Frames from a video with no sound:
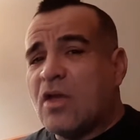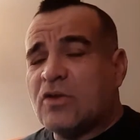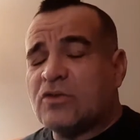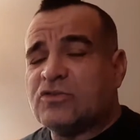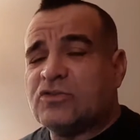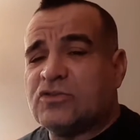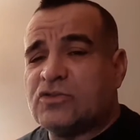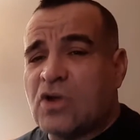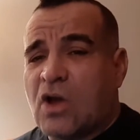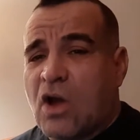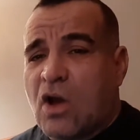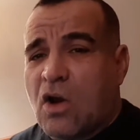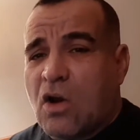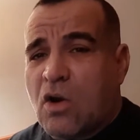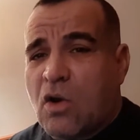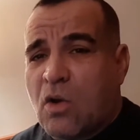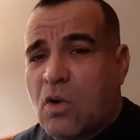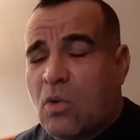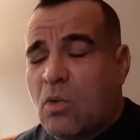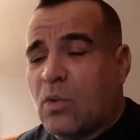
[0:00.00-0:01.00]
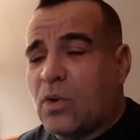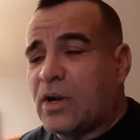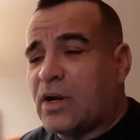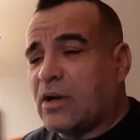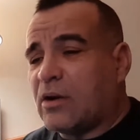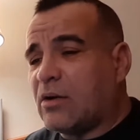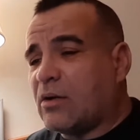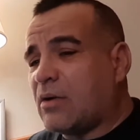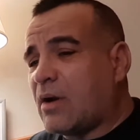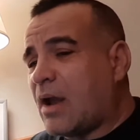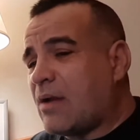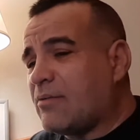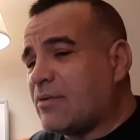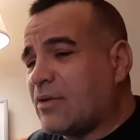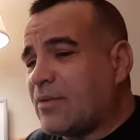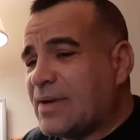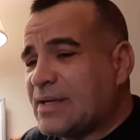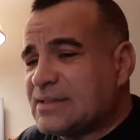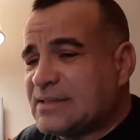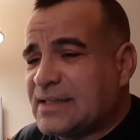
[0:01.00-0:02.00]
So we're
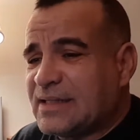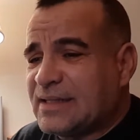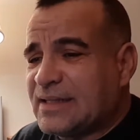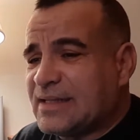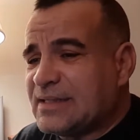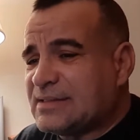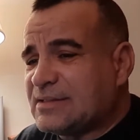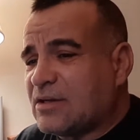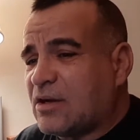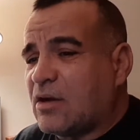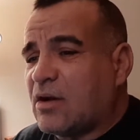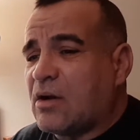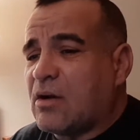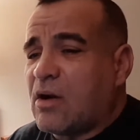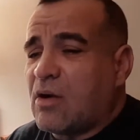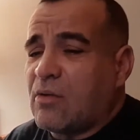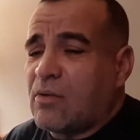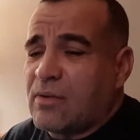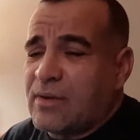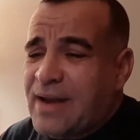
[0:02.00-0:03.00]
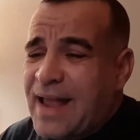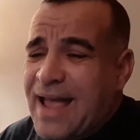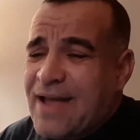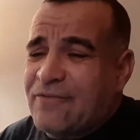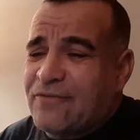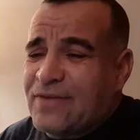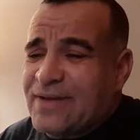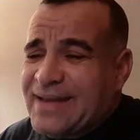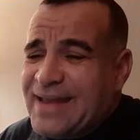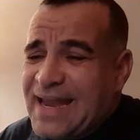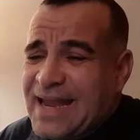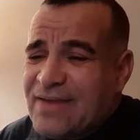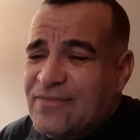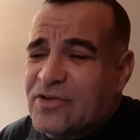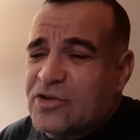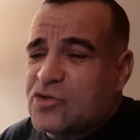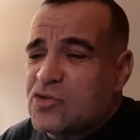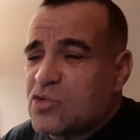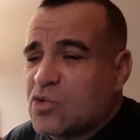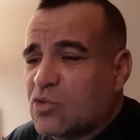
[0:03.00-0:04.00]
requesting this
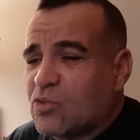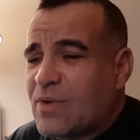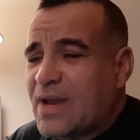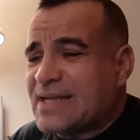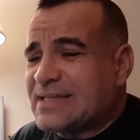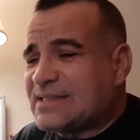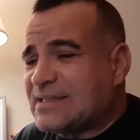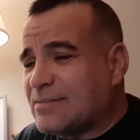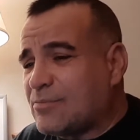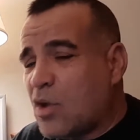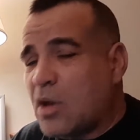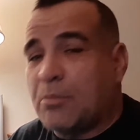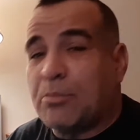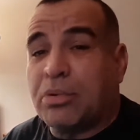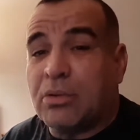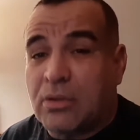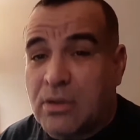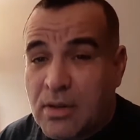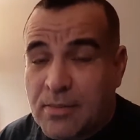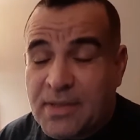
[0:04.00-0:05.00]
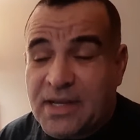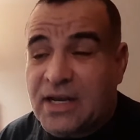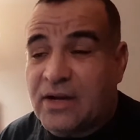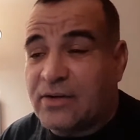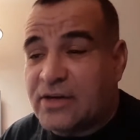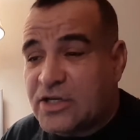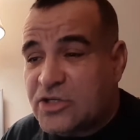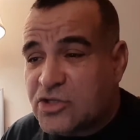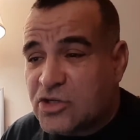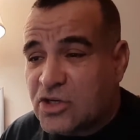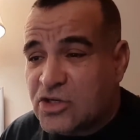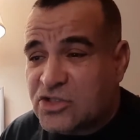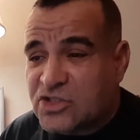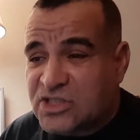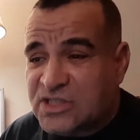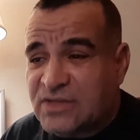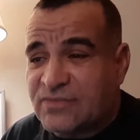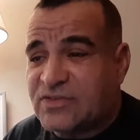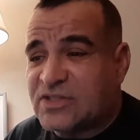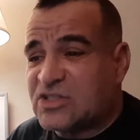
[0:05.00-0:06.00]
affidavit to arrest him on preliminary
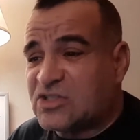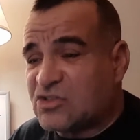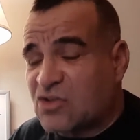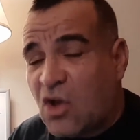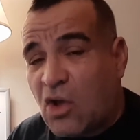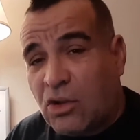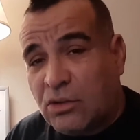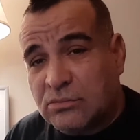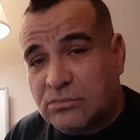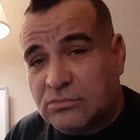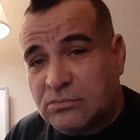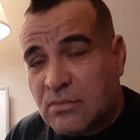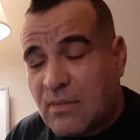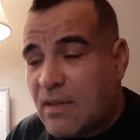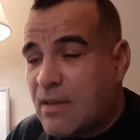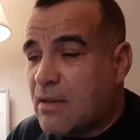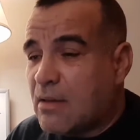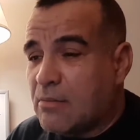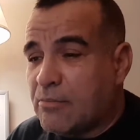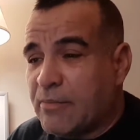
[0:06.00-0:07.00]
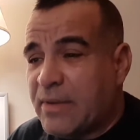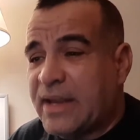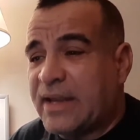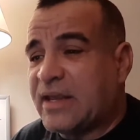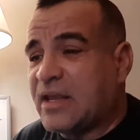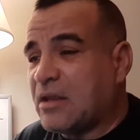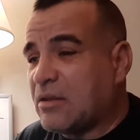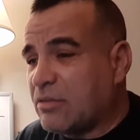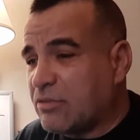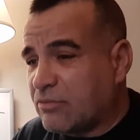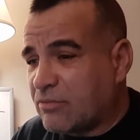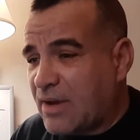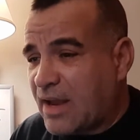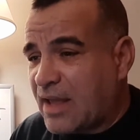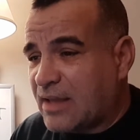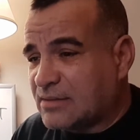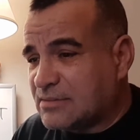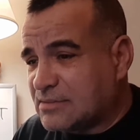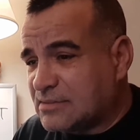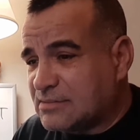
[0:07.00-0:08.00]
charges of assault, making
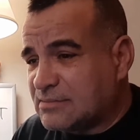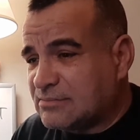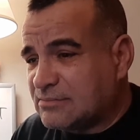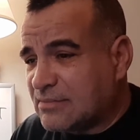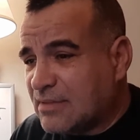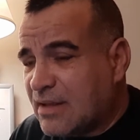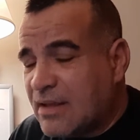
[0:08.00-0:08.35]
threats,